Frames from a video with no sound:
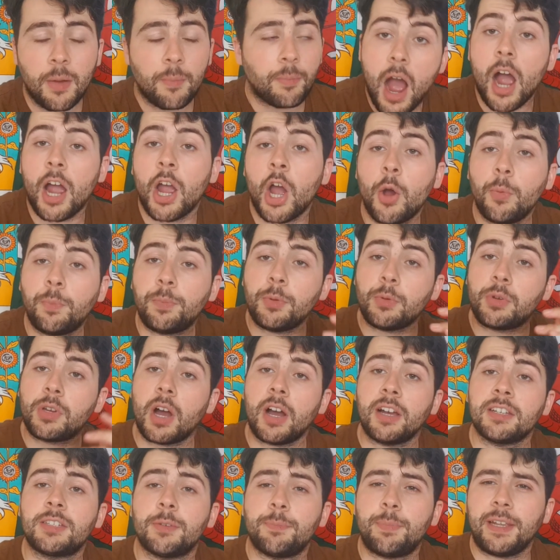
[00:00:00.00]
I hope you
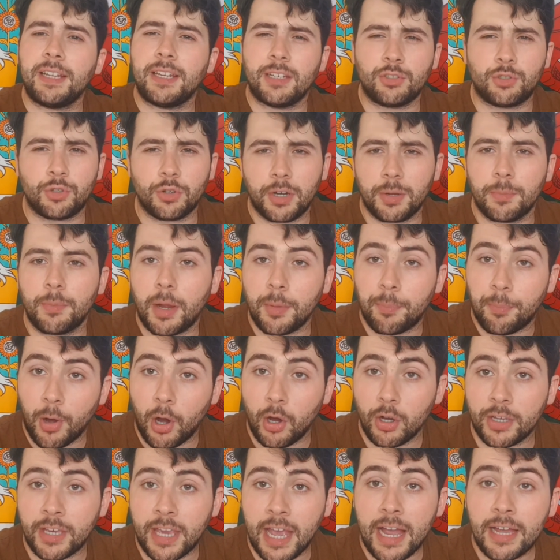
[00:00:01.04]
guys have been enjoying my
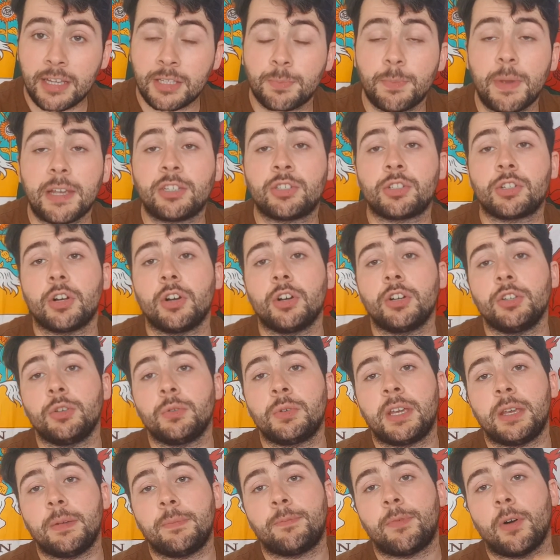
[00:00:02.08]
podcast. Make sure you
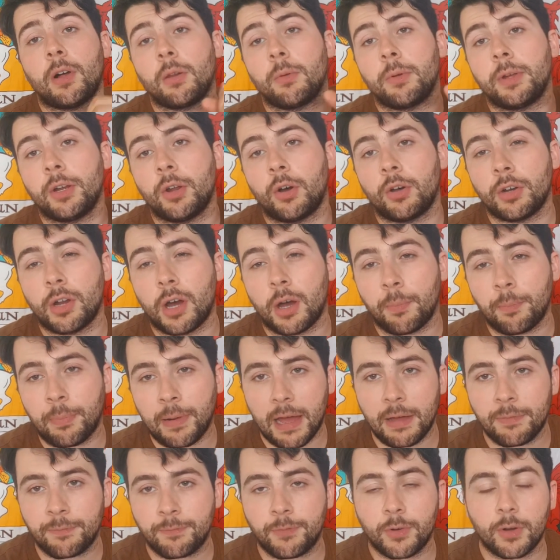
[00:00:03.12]
keep following on our
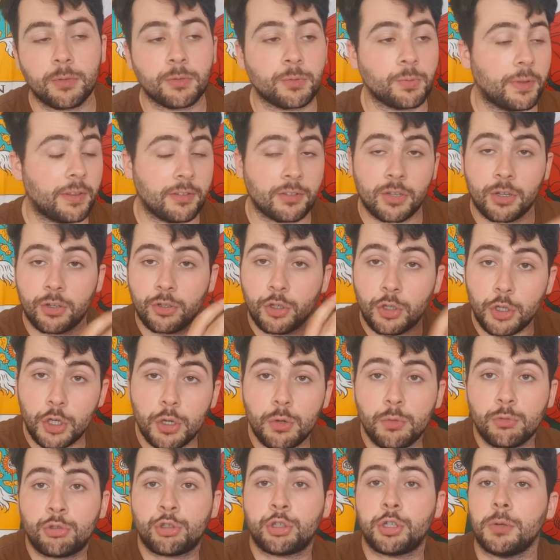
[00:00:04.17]
platforms, whether it's on
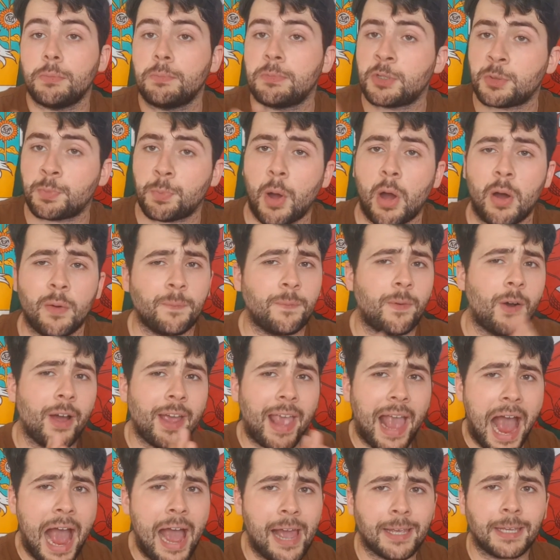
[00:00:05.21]
YouTube,
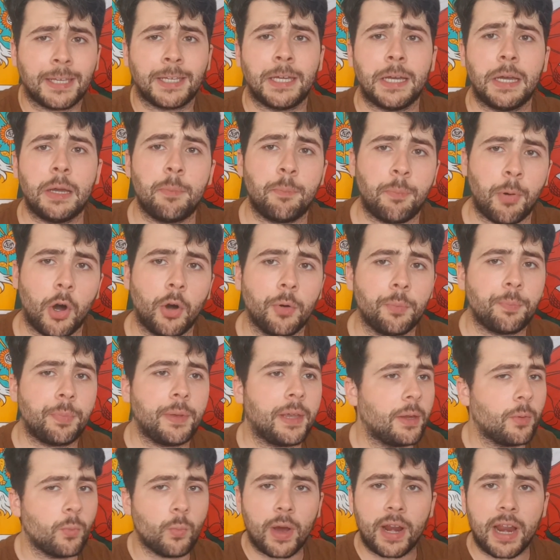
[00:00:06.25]
Spotify, Anchor,
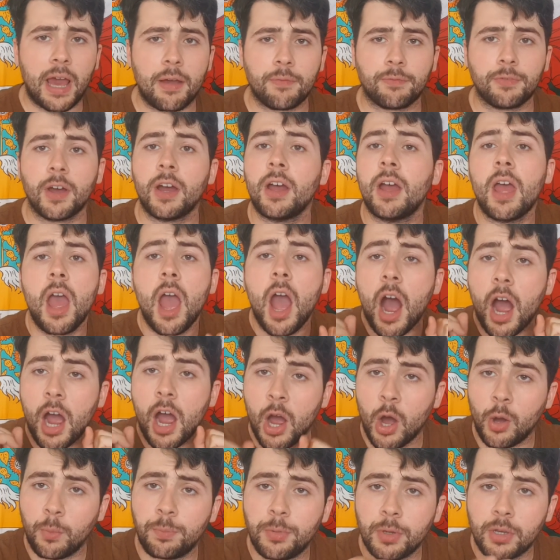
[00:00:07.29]
Podbean, whatever. I
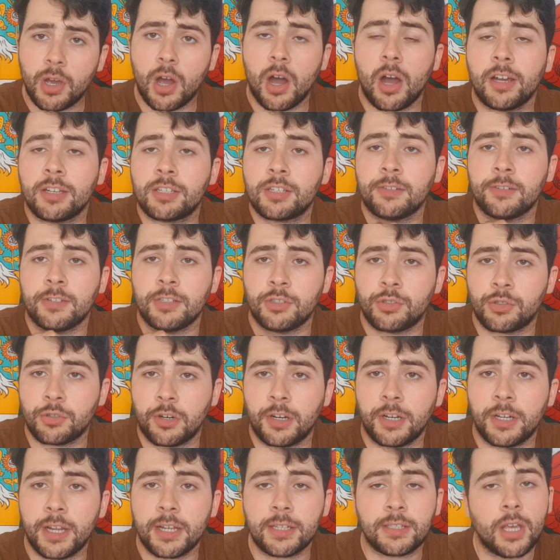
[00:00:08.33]
hope you guys are
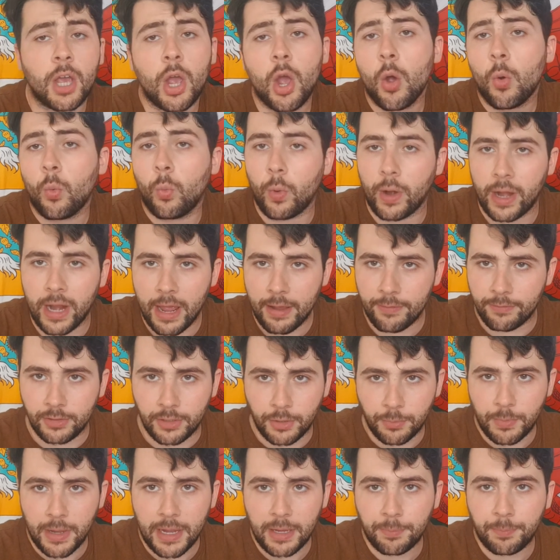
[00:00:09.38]
enjoying it, whatever
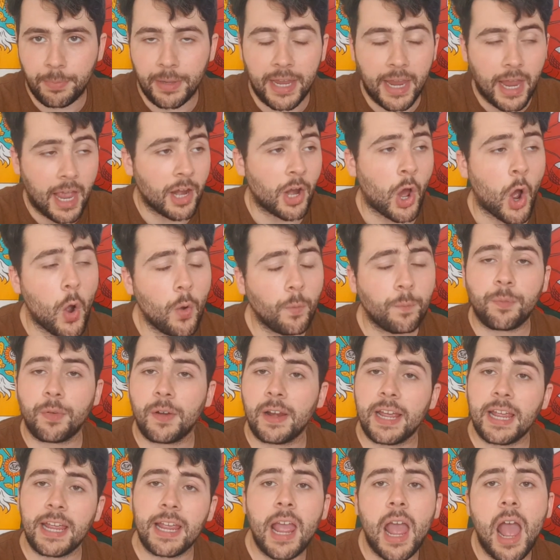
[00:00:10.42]
you may be. And
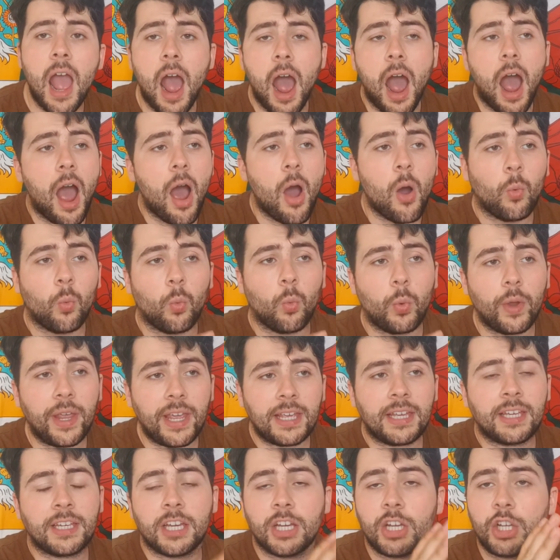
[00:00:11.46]
hopefully
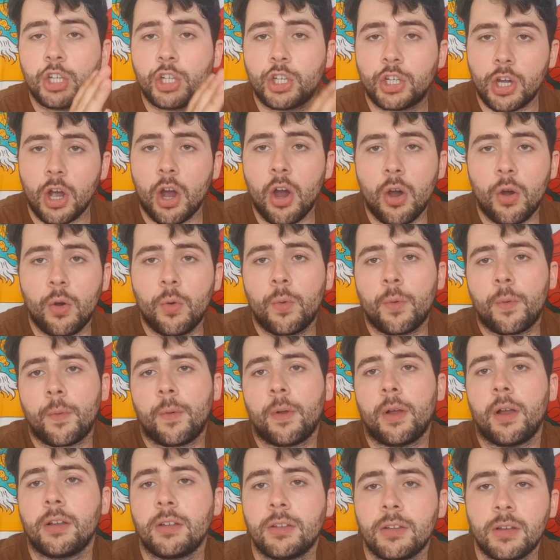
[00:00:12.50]
we can go
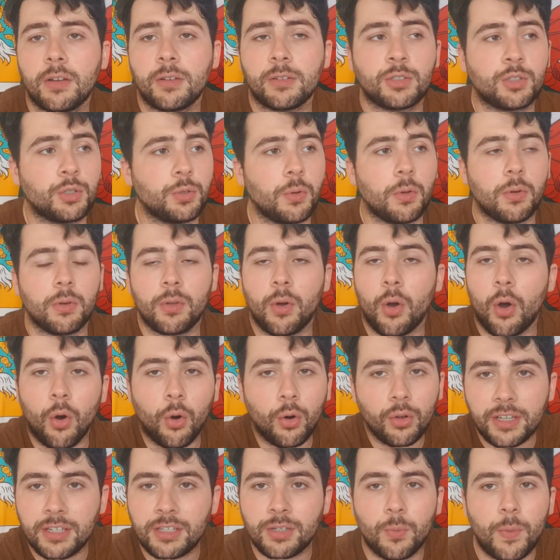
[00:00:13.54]
to
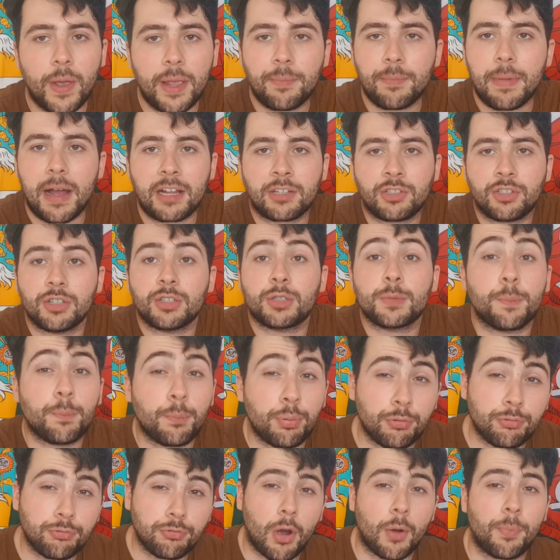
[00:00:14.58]
all these away matches
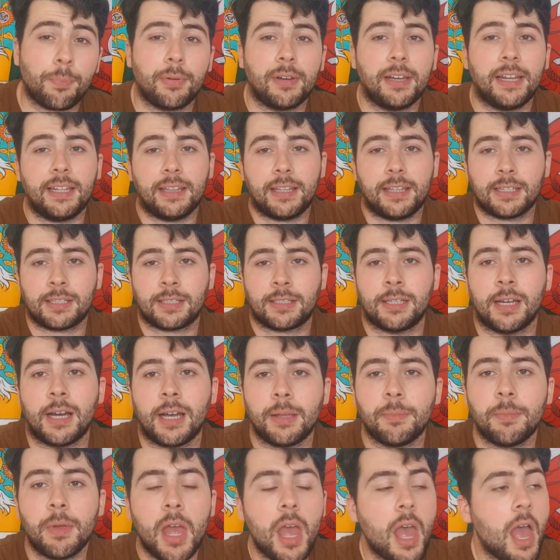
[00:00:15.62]
properly this
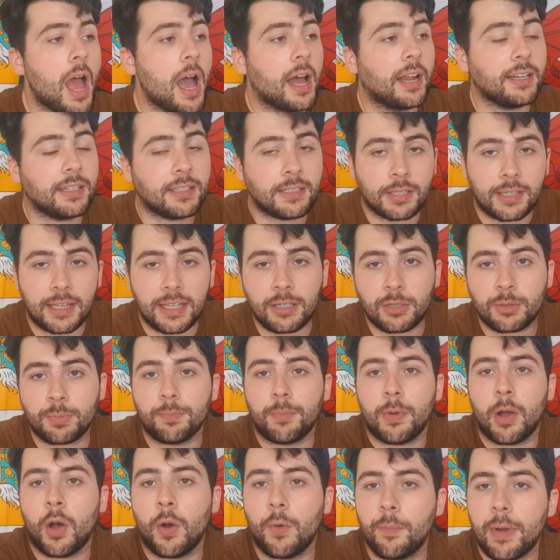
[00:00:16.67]
time, and to these
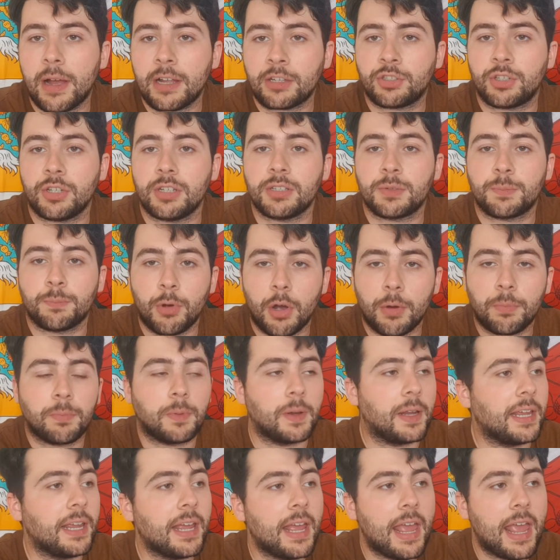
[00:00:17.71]
home matches
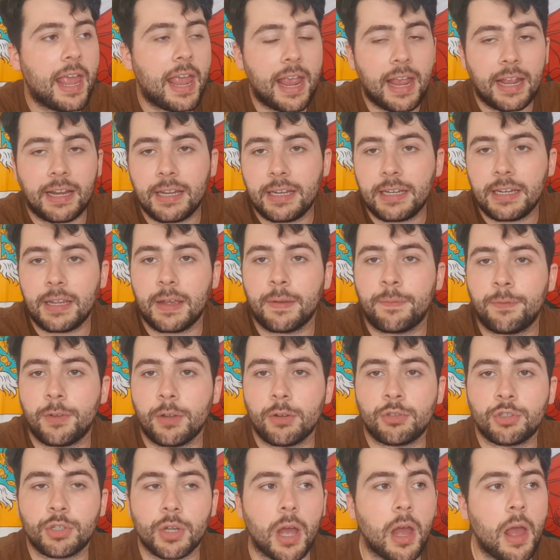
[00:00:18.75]
properly in the near
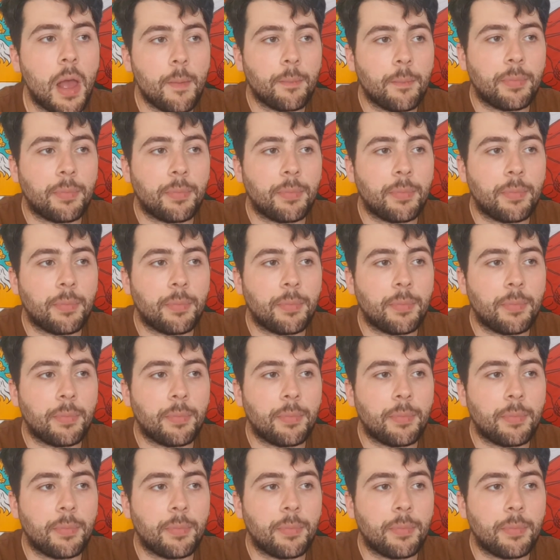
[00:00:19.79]
future.